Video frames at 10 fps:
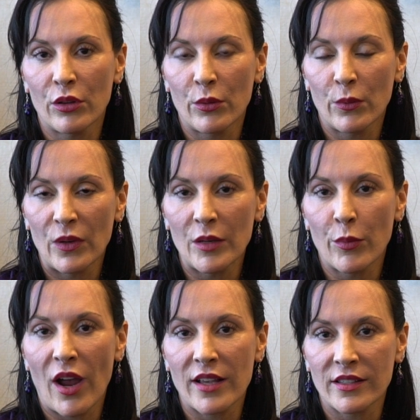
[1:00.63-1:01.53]
3
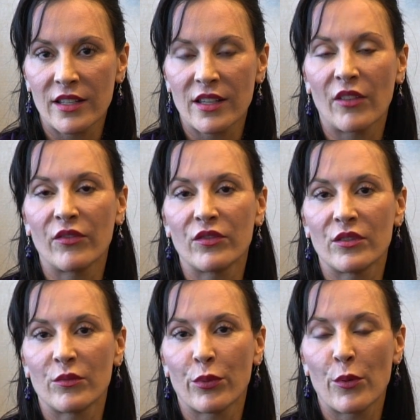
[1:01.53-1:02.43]
week process of
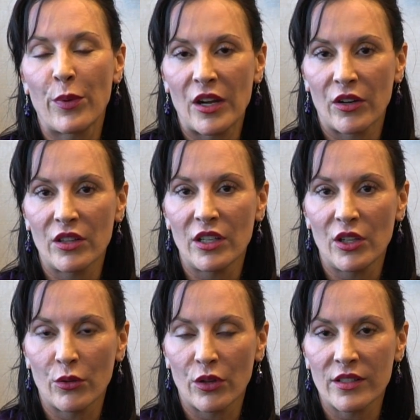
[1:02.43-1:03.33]
preparing the
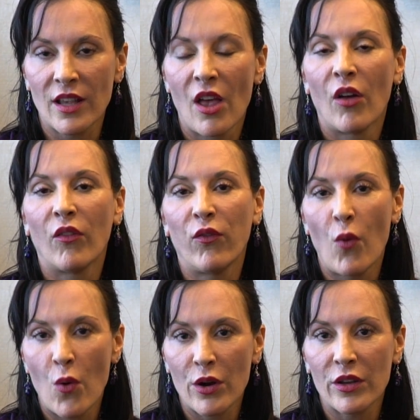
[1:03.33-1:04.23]
uterus
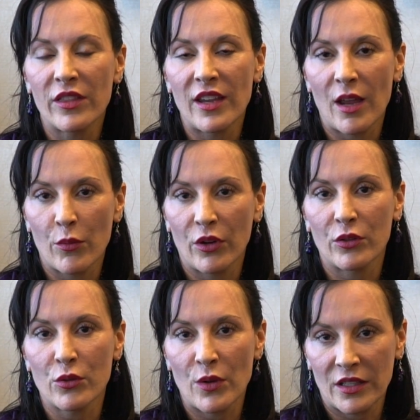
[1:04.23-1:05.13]
for the
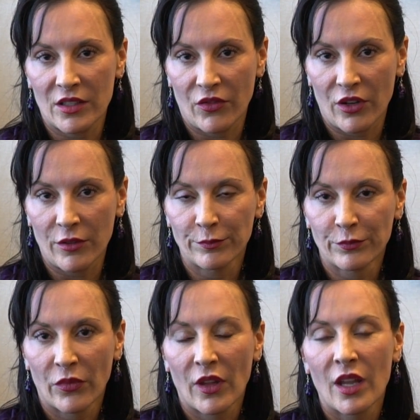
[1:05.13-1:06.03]
embryo transfer.
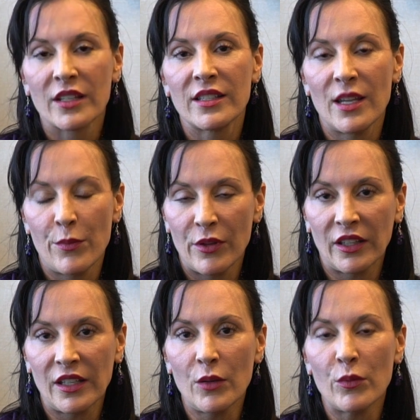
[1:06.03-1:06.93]

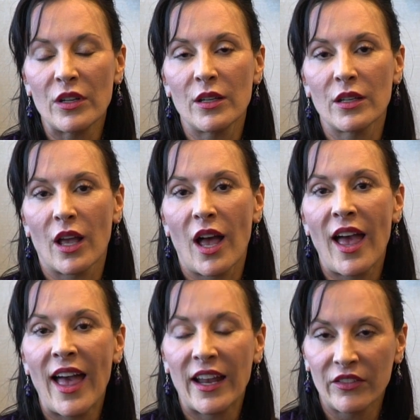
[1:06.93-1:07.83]
Typically, we,
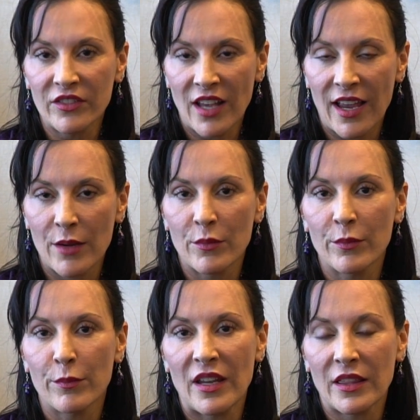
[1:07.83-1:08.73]
ahead of
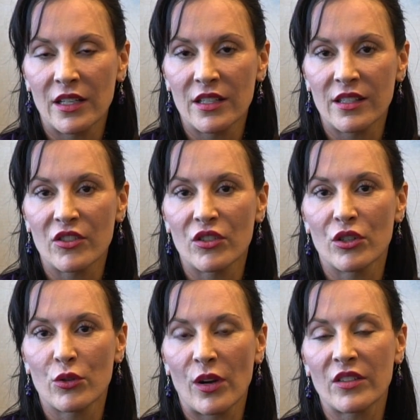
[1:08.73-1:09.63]
time, make the decision
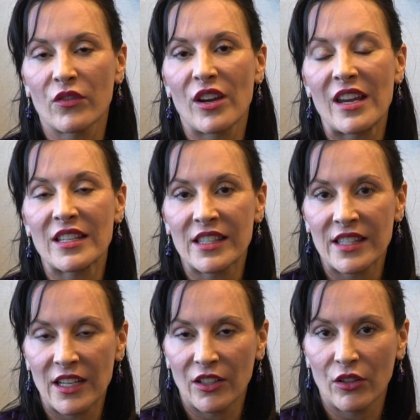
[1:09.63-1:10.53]
to transfer a
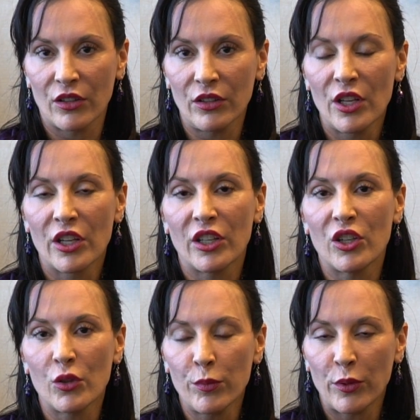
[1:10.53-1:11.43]
single
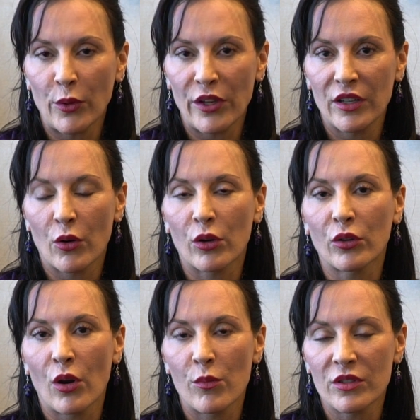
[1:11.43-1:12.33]
euploid or
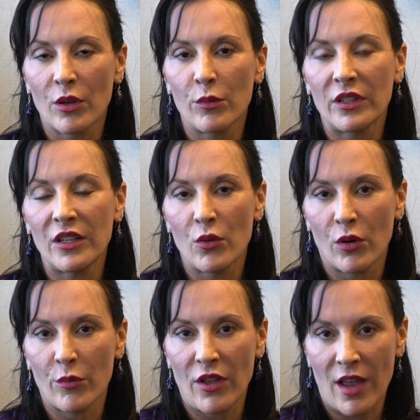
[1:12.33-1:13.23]
chromosomally
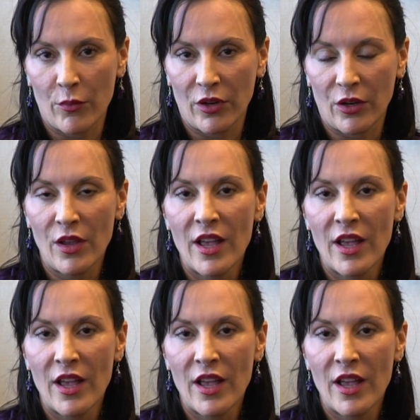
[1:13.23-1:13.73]
normal embryo.